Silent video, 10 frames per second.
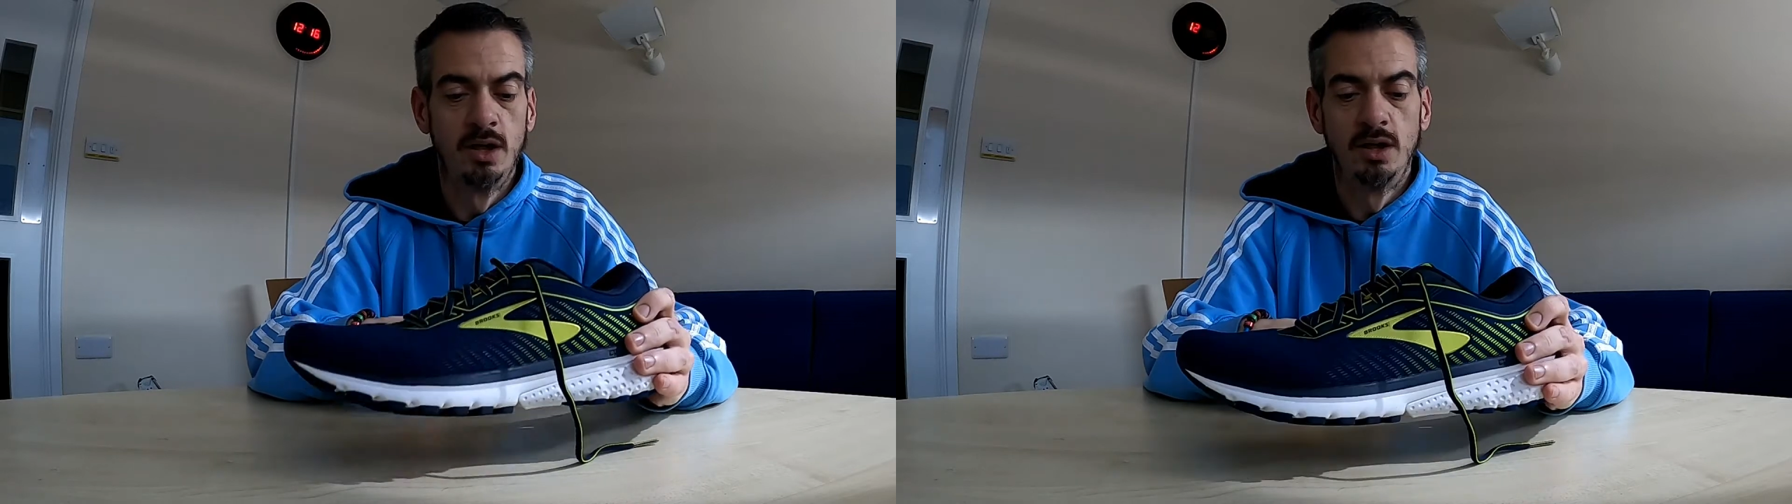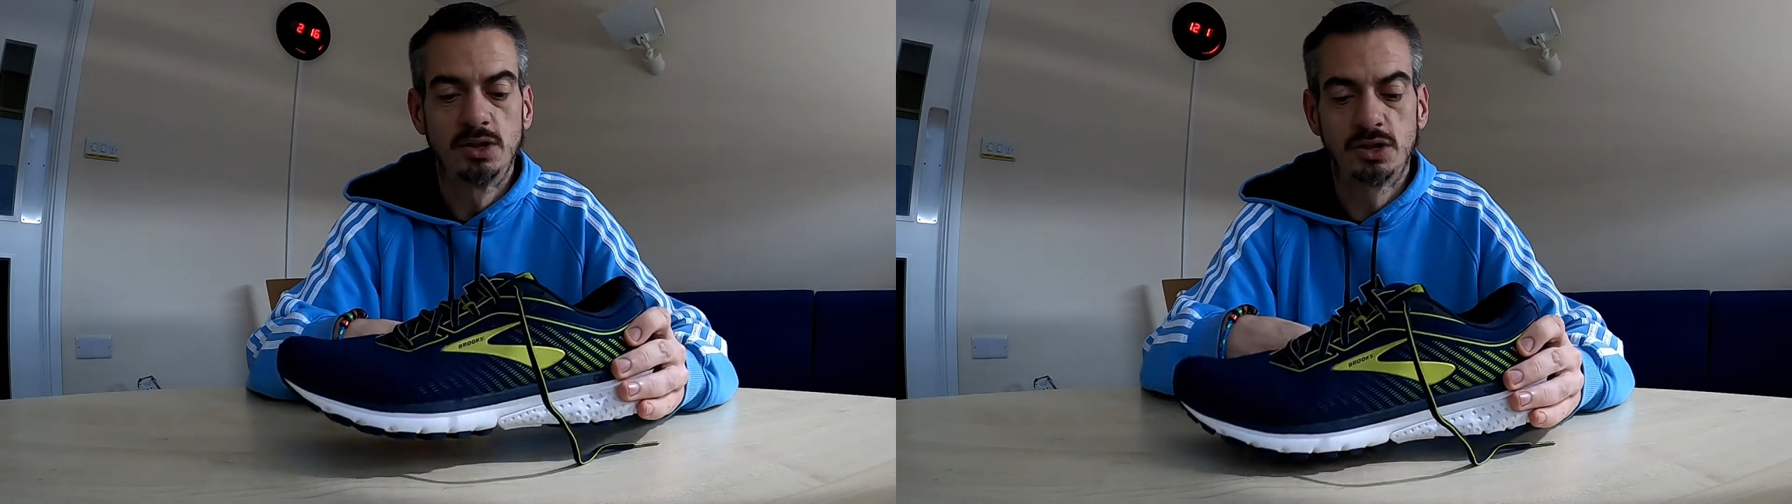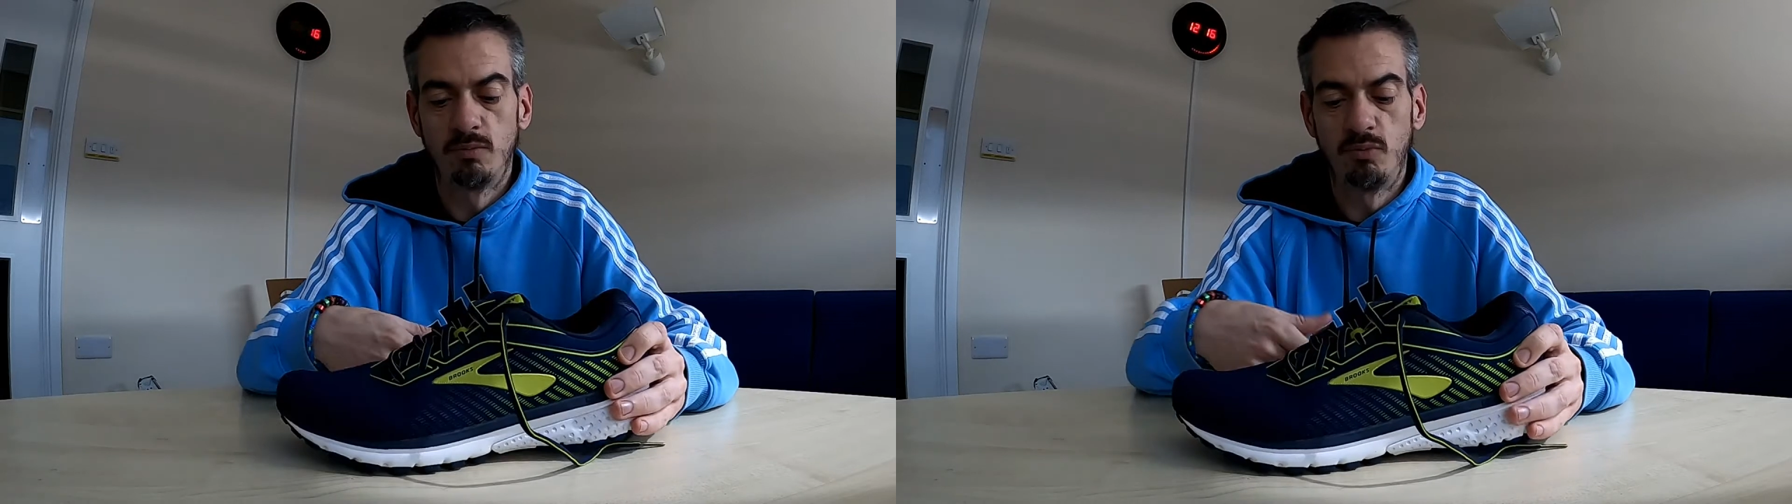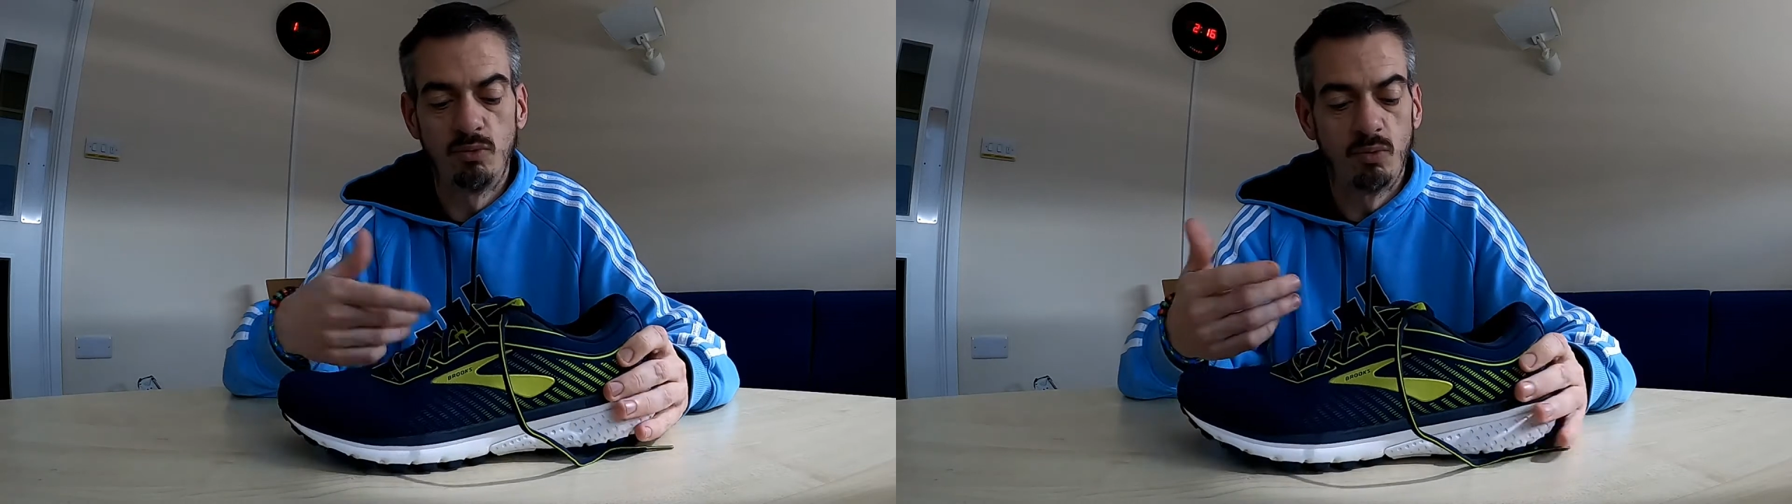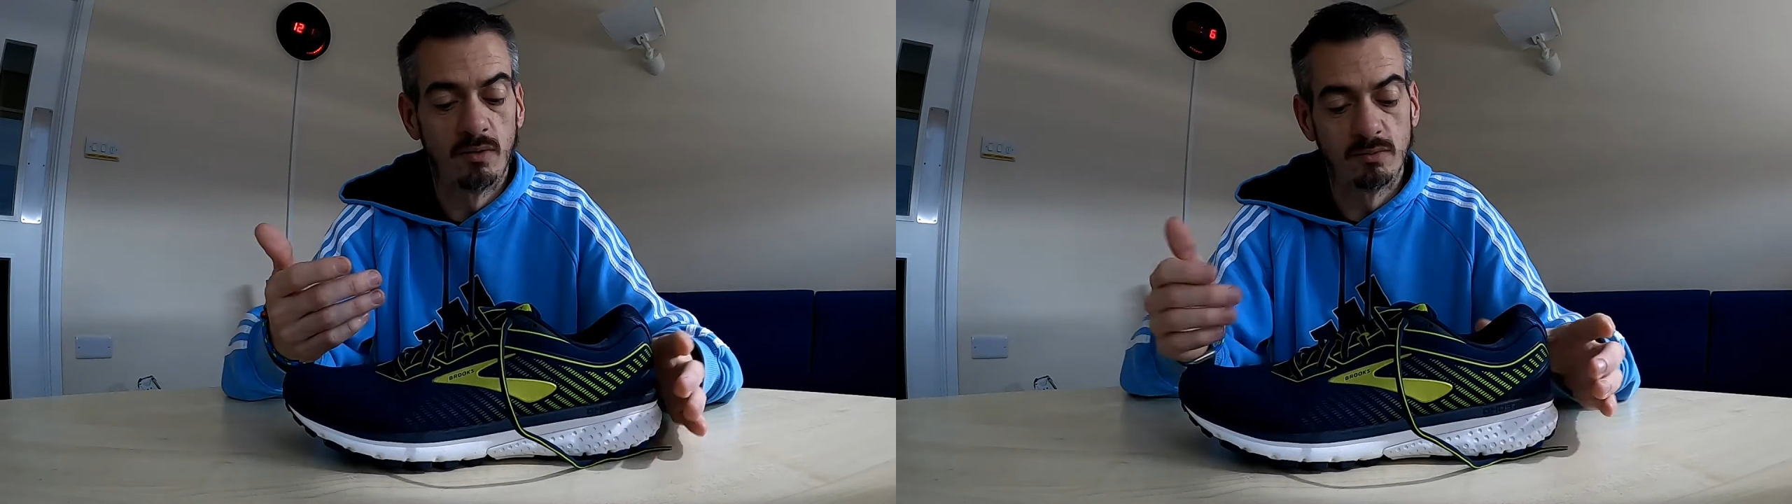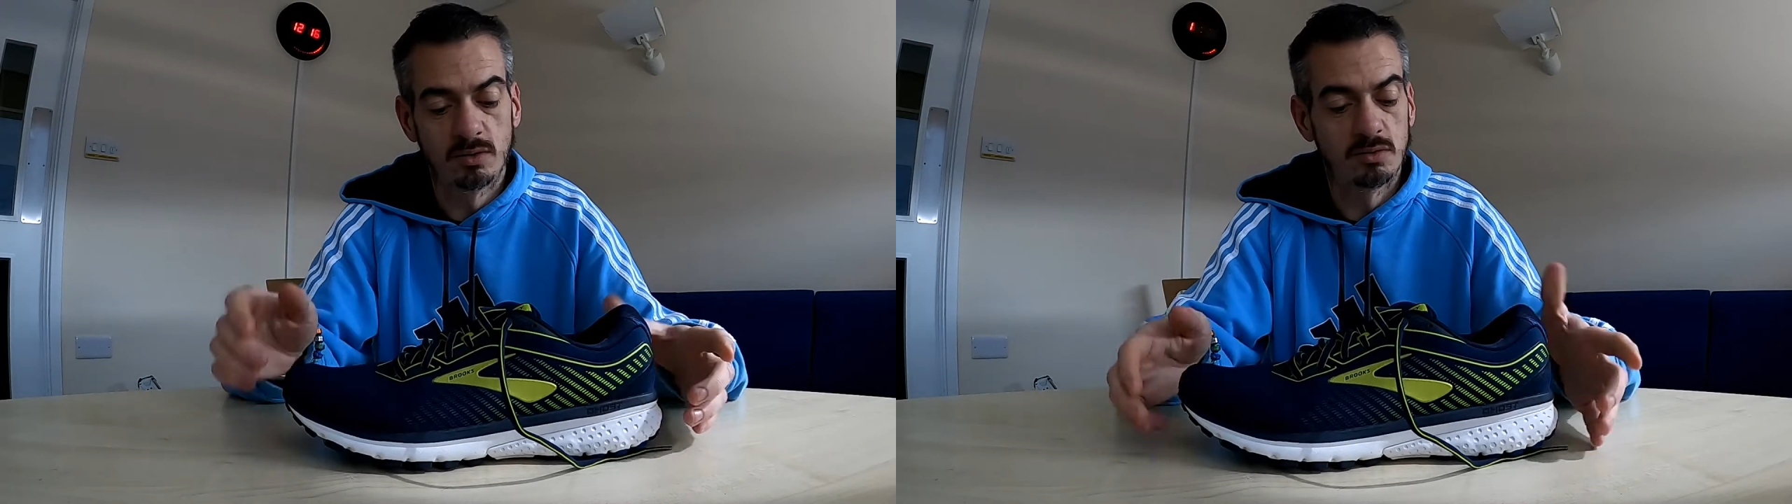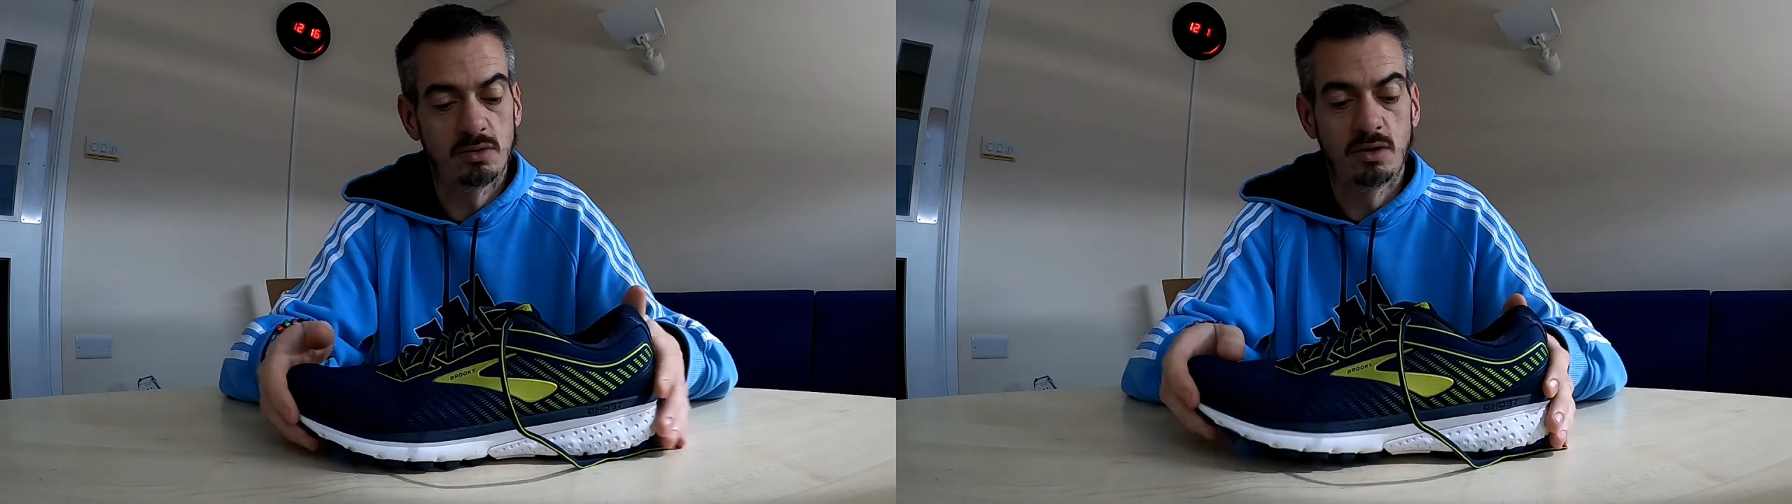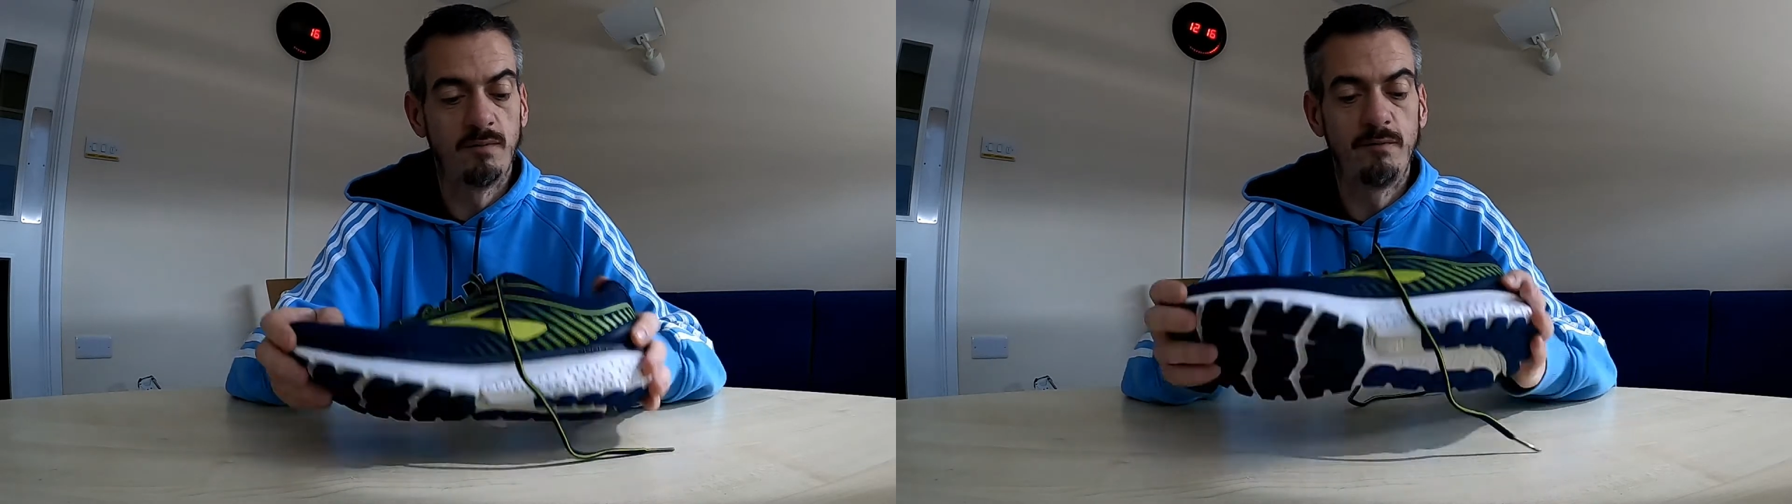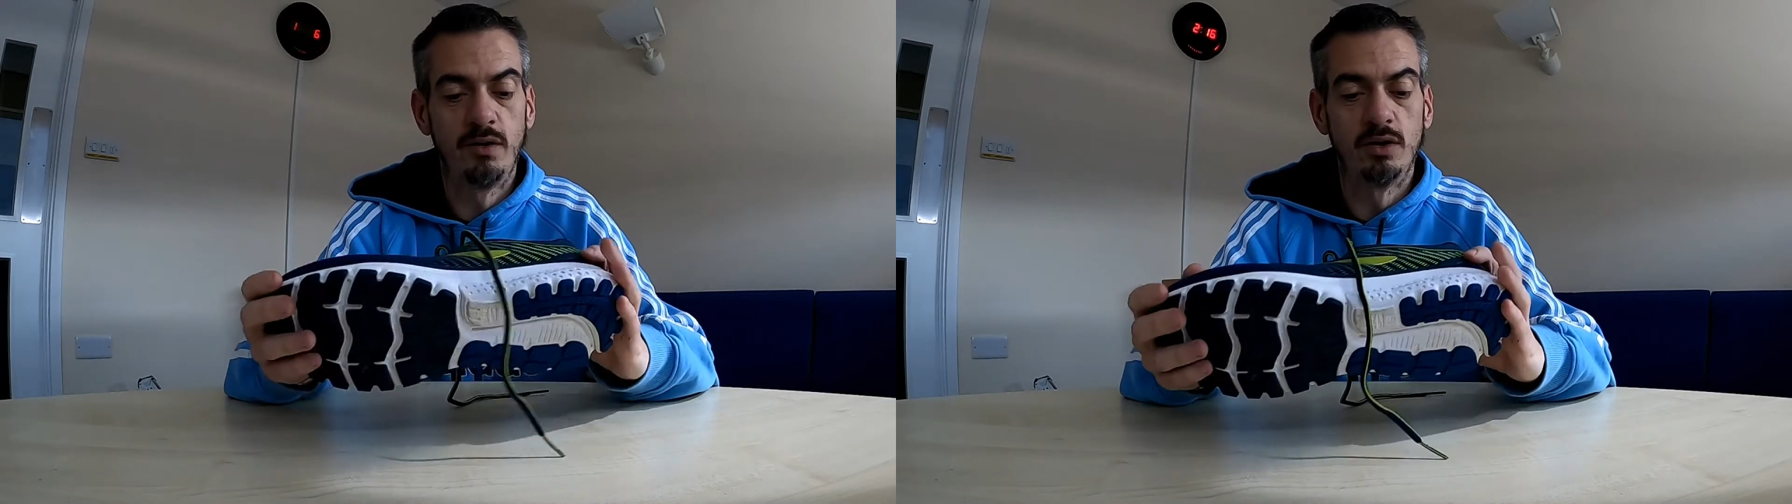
Some will want comfort